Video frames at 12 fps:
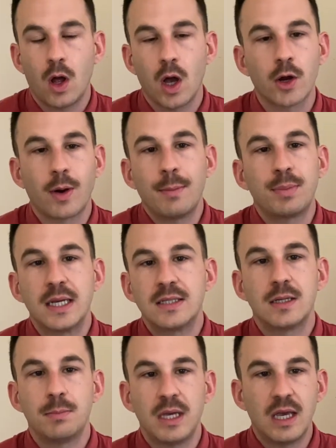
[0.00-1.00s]
a great place
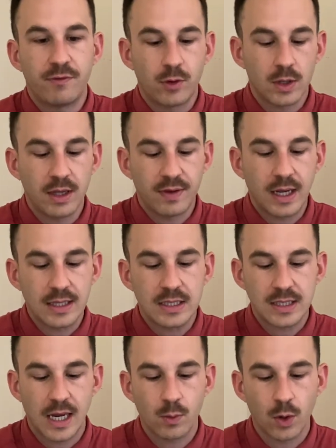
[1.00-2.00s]
to be. If you're living in the
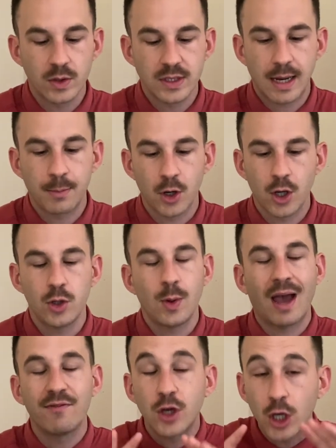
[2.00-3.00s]
St. Rose neighborhood, you
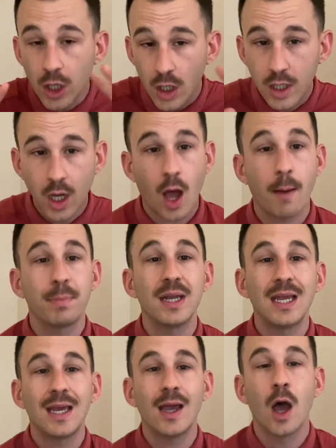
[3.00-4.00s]
have good
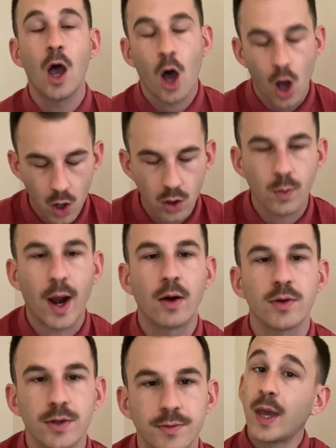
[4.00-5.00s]
company all
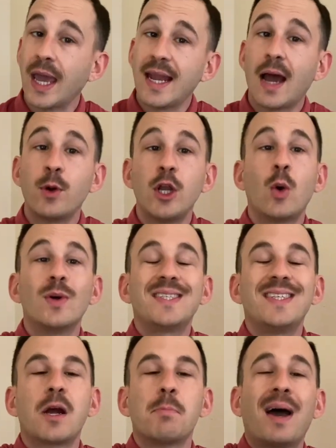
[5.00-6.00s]
around. Okay, now we know what's
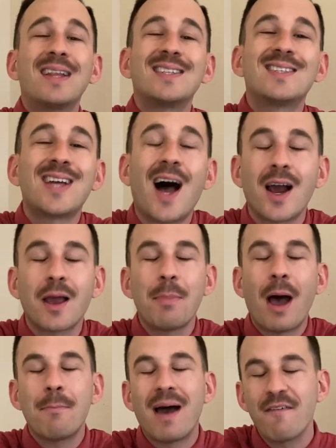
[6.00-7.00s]
nearby. Let's talk
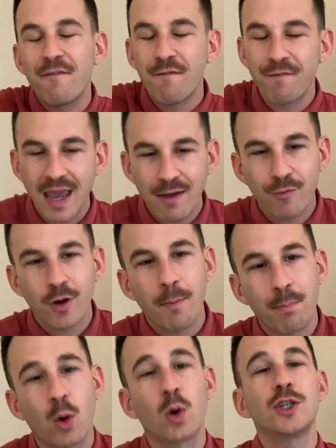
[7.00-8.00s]
about my favorite
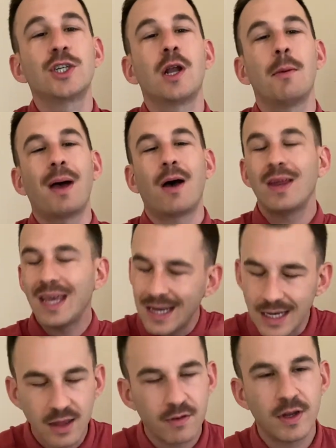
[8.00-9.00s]
portion about any
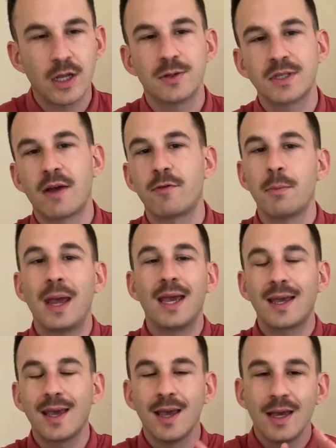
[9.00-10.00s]
of the videos I ever
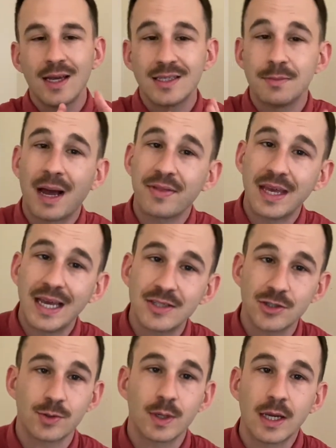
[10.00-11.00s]
make. It's about the
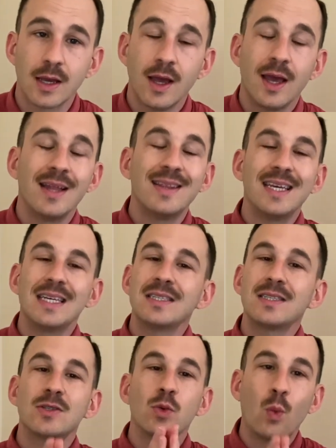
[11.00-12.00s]
history.
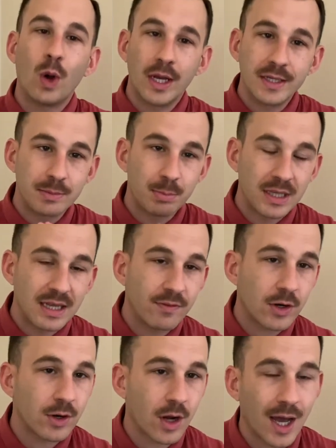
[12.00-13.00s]
This was, believe it
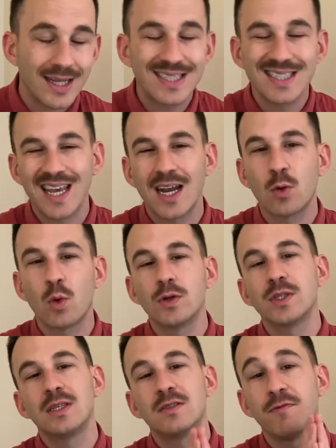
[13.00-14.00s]
or not, Santa
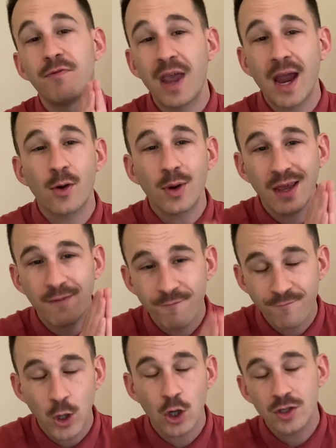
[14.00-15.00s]
Rosa's very
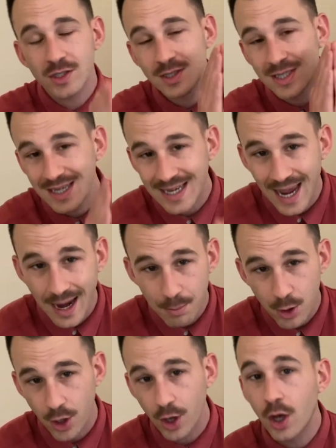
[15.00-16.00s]
first
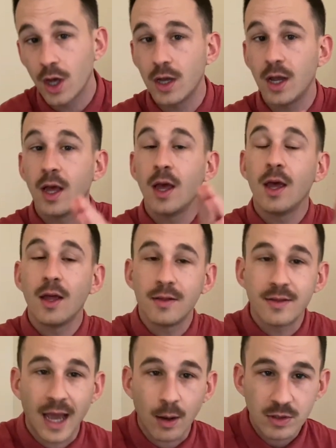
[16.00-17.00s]
neighborhood
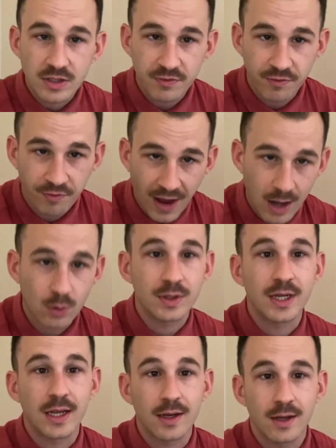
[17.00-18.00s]
that was
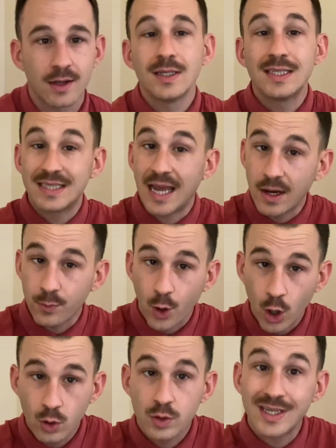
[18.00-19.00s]
founded. St.
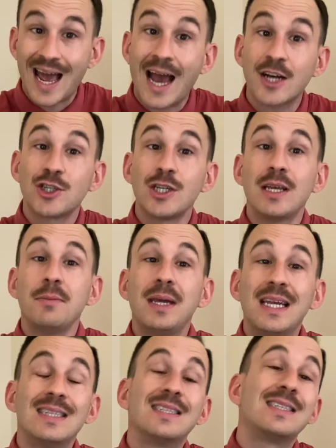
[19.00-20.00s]
Rose actually
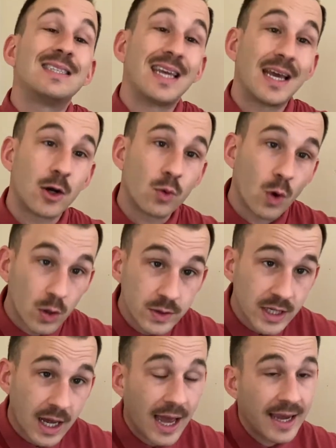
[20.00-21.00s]
means Santa
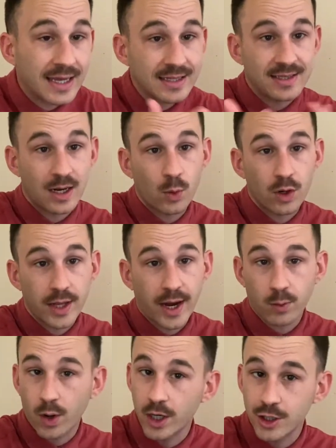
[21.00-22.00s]
Rosa. I guess they were like
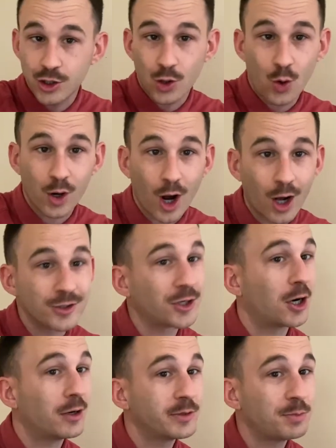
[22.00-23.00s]
running short on
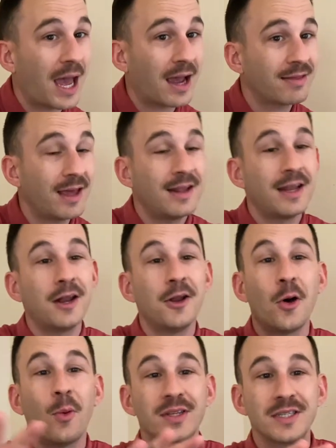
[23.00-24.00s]
terms back then. They didn't know
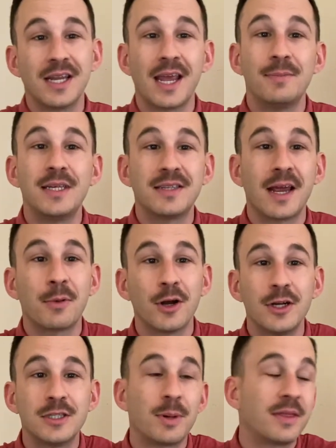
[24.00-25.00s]
what to name these
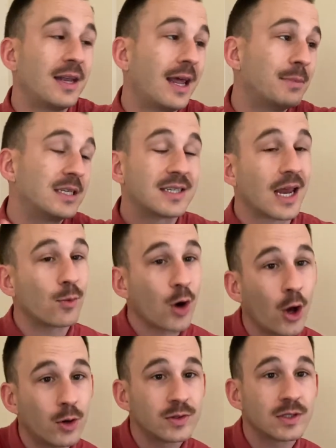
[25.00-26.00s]
neighborhoods, but they named it St.
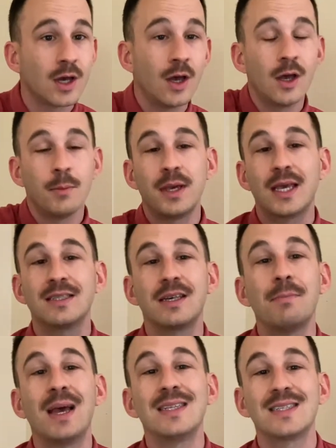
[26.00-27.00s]
Rose because it
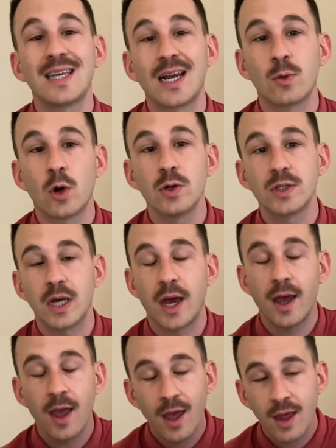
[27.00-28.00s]
meant Santa
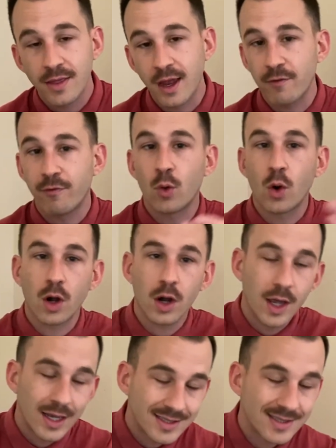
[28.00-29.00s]
Rosa, therefore
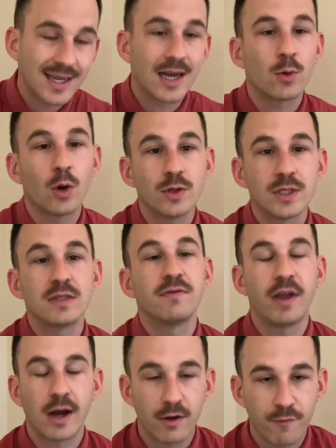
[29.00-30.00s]
Santa Rosa's
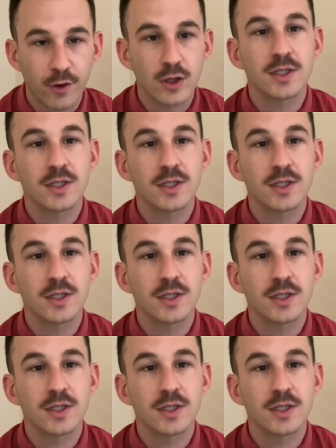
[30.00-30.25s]
very first